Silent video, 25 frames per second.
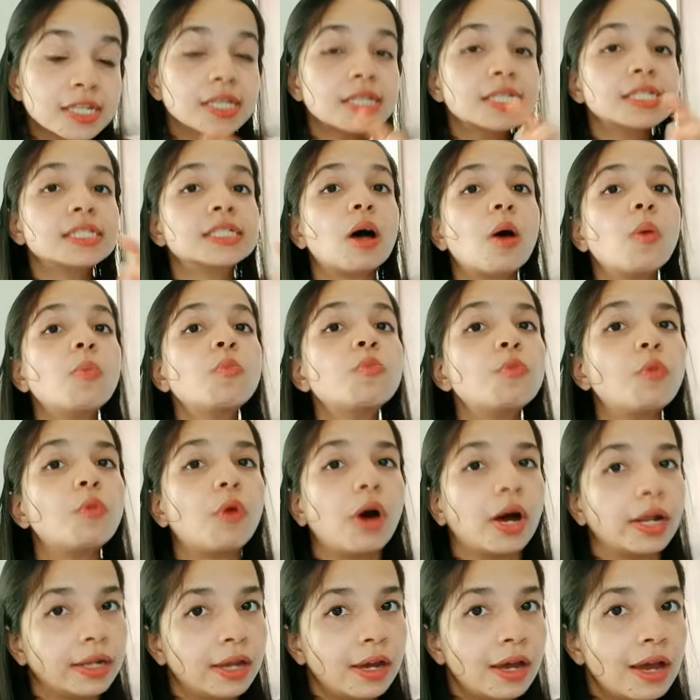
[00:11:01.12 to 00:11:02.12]

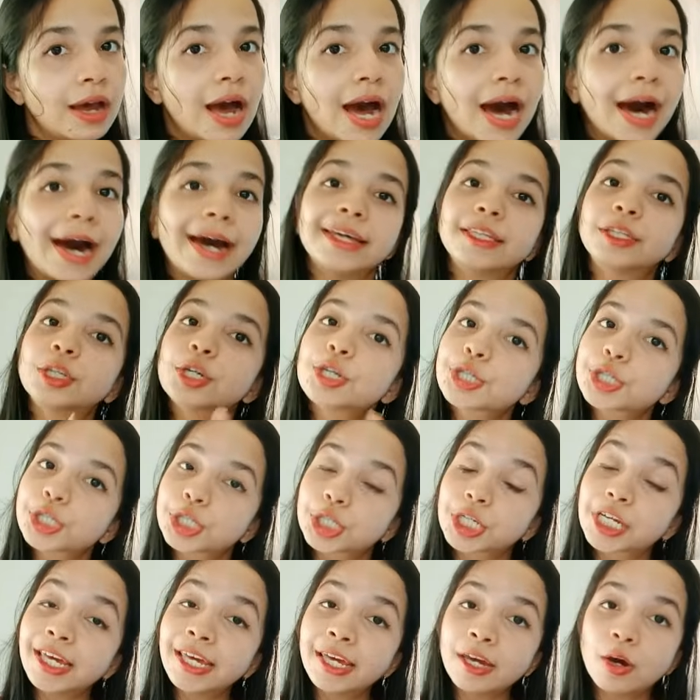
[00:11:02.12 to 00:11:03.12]
someone, either
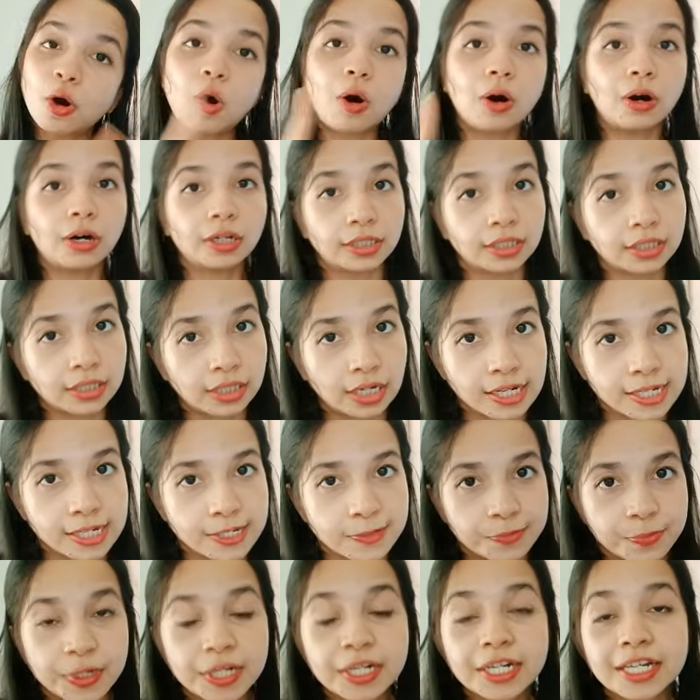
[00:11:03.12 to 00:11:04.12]
she or her
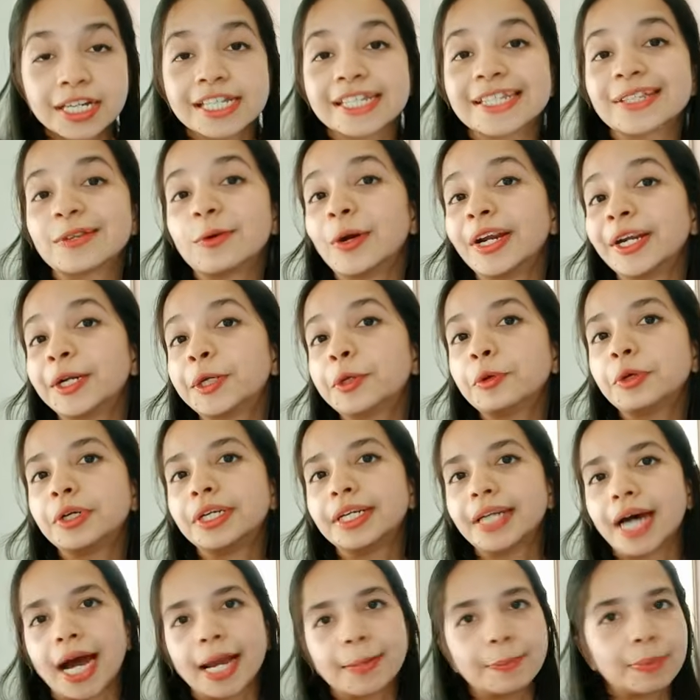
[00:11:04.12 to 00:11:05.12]
husband, is going to
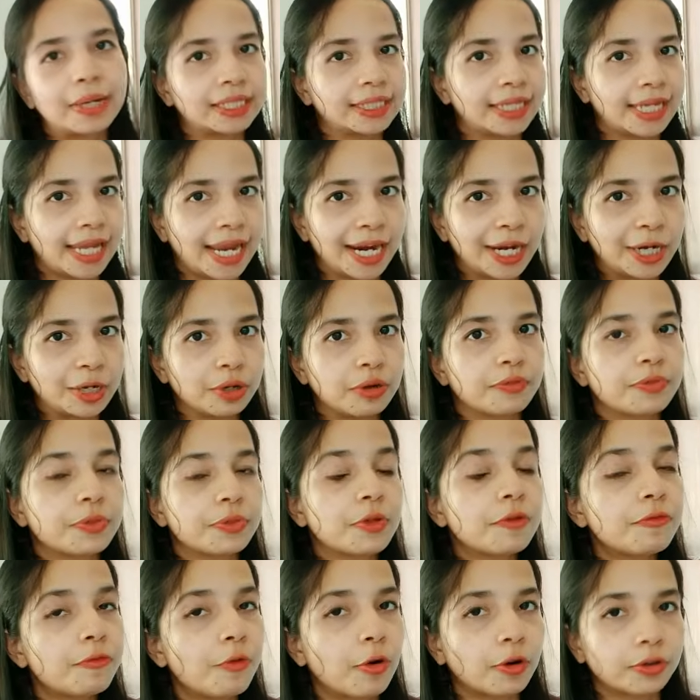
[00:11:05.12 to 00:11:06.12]
die by the end of
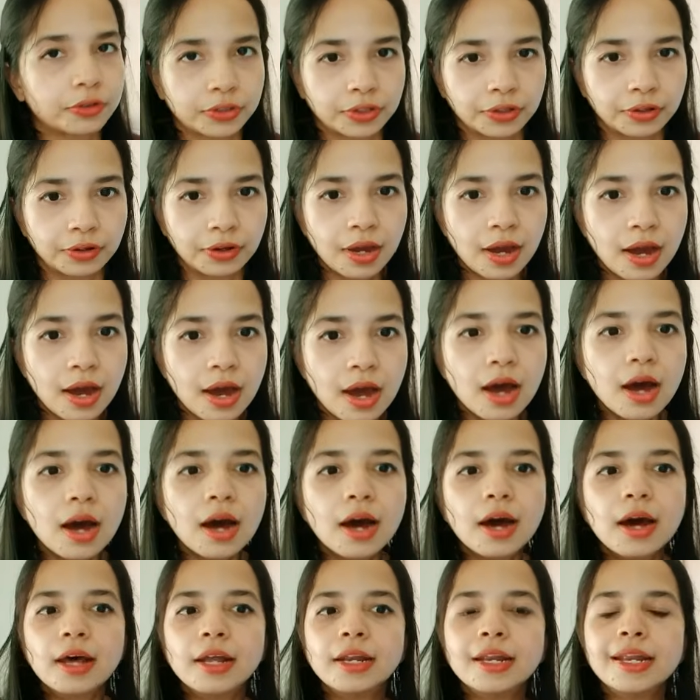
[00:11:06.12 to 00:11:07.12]
the 4th year.
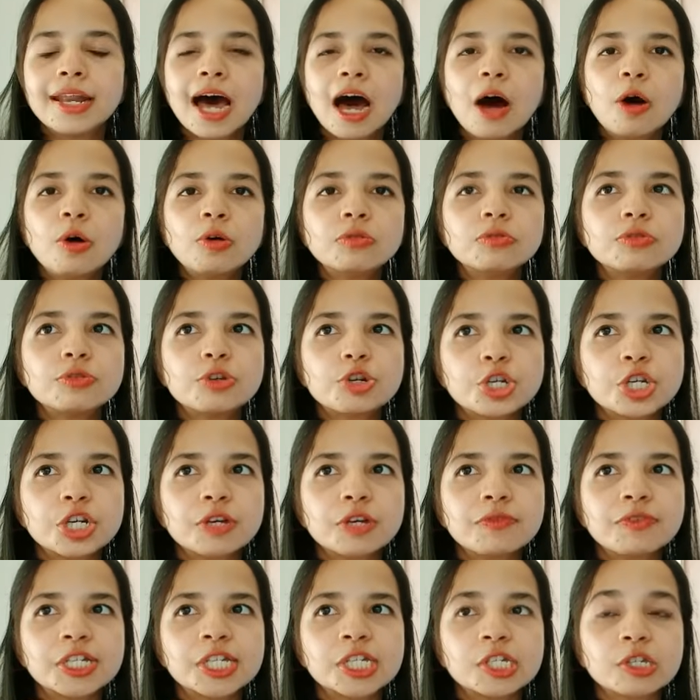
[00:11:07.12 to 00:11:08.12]
Now, she
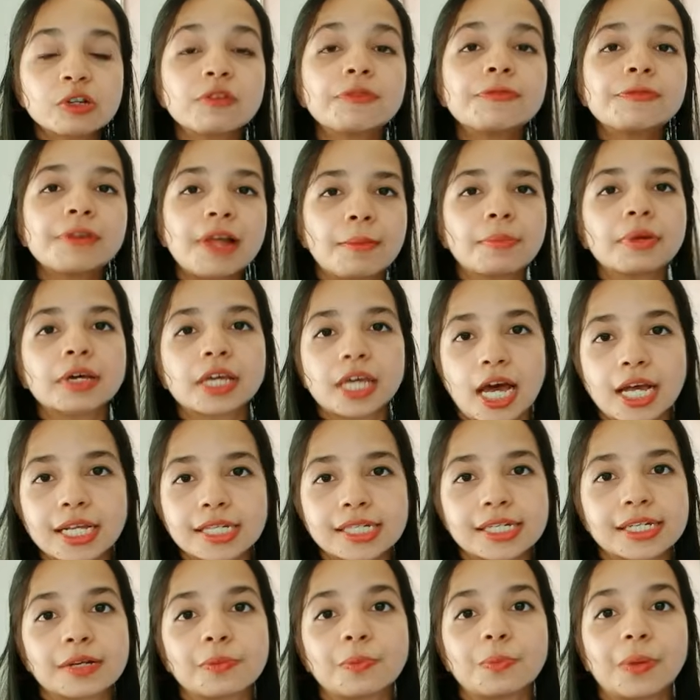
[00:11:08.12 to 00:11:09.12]
was so
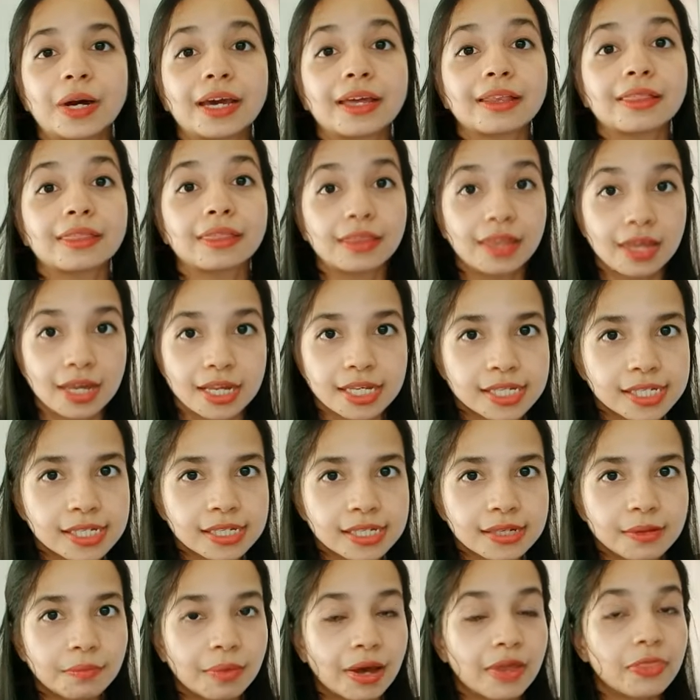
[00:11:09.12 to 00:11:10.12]
flabbergasted by
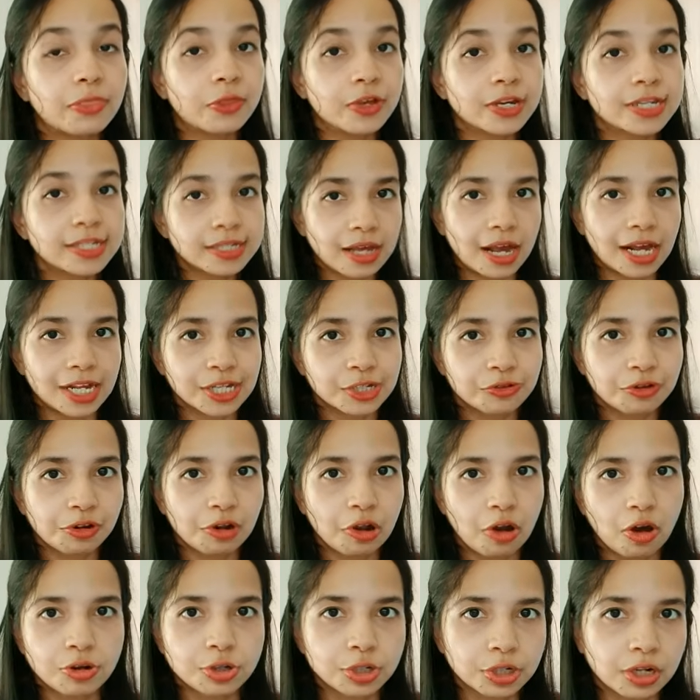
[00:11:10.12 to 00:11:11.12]
this
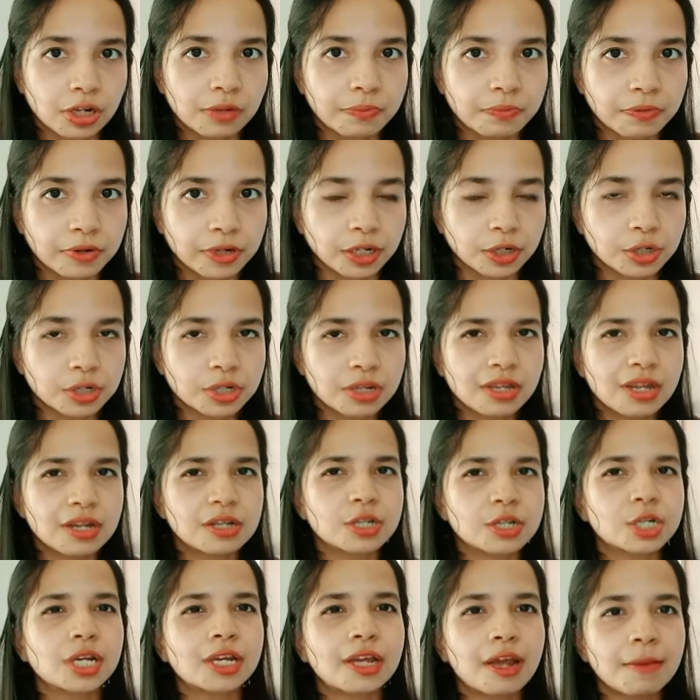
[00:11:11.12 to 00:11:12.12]
astrological prediction
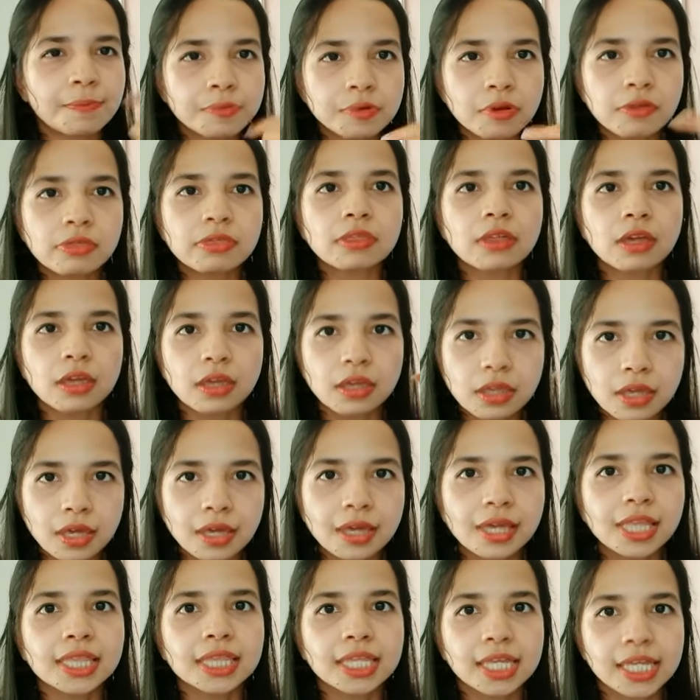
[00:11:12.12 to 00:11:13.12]
that she kept on
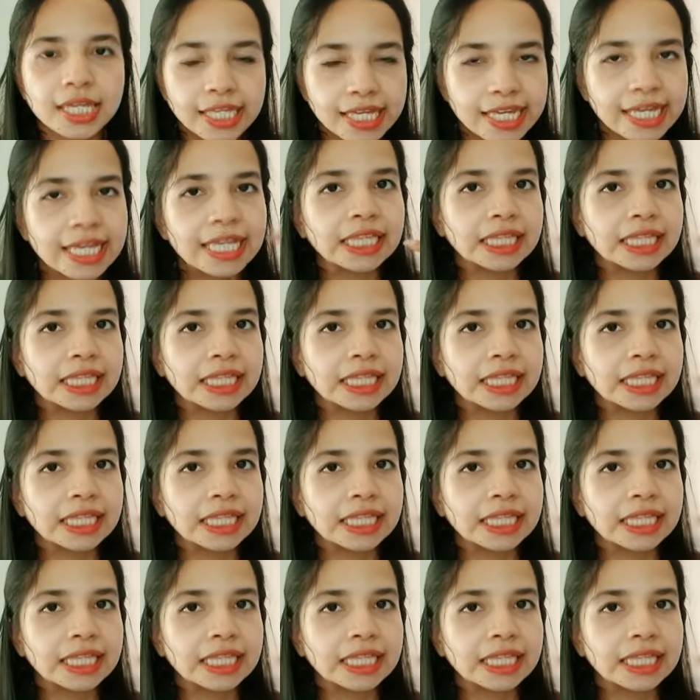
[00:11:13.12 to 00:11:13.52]
thinking and thinking and